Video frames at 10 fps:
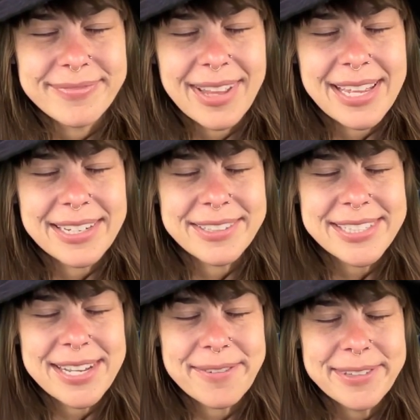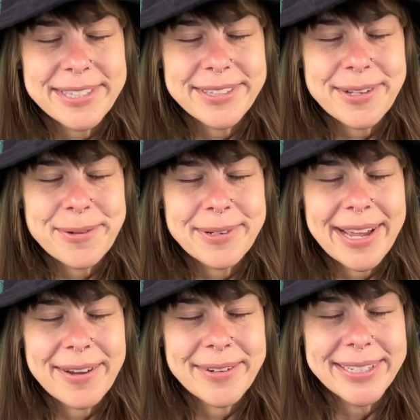Let yourself slow
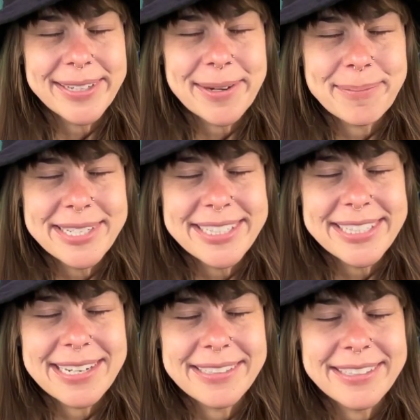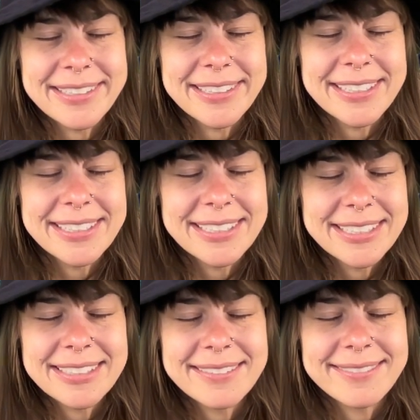down and come to center,
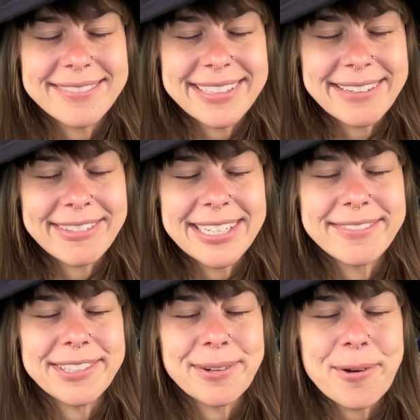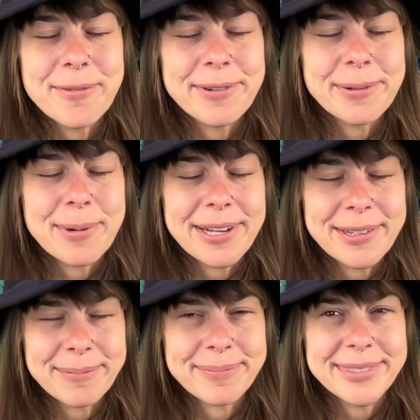even if you're
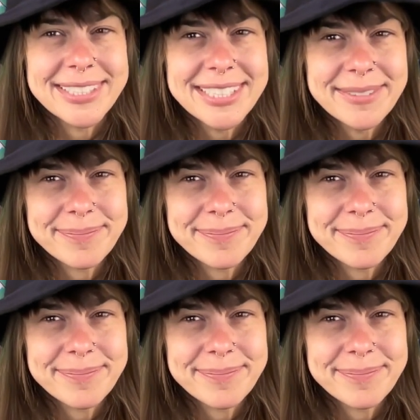overwhelmed,